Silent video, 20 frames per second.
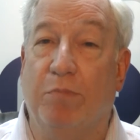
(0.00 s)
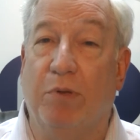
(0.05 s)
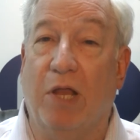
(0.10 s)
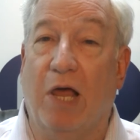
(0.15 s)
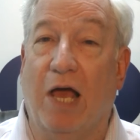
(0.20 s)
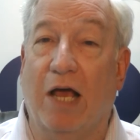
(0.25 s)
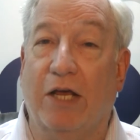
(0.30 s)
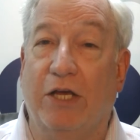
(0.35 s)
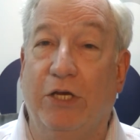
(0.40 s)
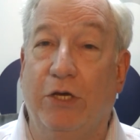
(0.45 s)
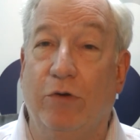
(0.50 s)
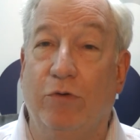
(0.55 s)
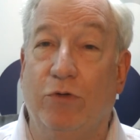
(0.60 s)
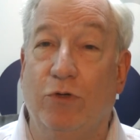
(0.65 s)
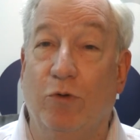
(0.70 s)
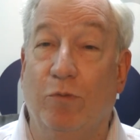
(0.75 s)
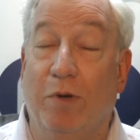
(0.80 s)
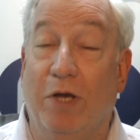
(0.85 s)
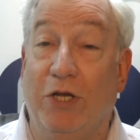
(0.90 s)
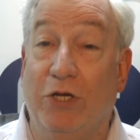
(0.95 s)
block
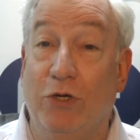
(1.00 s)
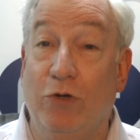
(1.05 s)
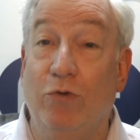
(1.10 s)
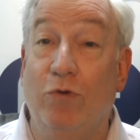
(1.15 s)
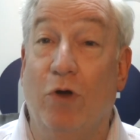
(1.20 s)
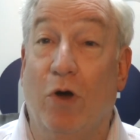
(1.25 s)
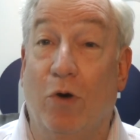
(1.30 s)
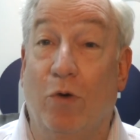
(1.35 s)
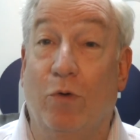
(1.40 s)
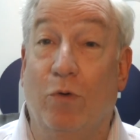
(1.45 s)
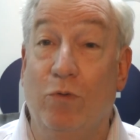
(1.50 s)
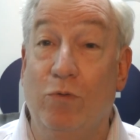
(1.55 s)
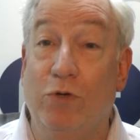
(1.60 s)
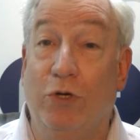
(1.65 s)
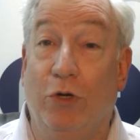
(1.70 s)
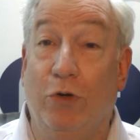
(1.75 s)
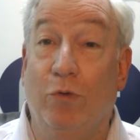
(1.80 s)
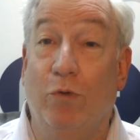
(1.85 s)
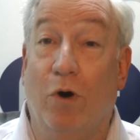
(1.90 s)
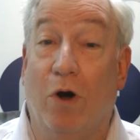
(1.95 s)
YouTube, and you know who
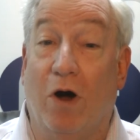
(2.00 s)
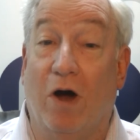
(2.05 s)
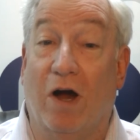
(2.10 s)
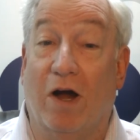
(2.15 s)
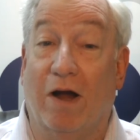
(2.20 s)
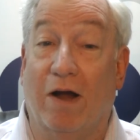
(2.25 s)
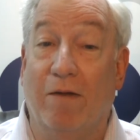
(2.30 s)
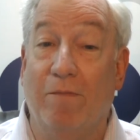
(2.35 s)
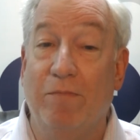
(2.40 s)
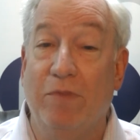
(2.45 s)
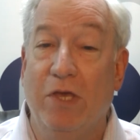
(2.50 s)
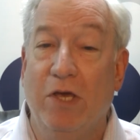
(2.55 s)
you are.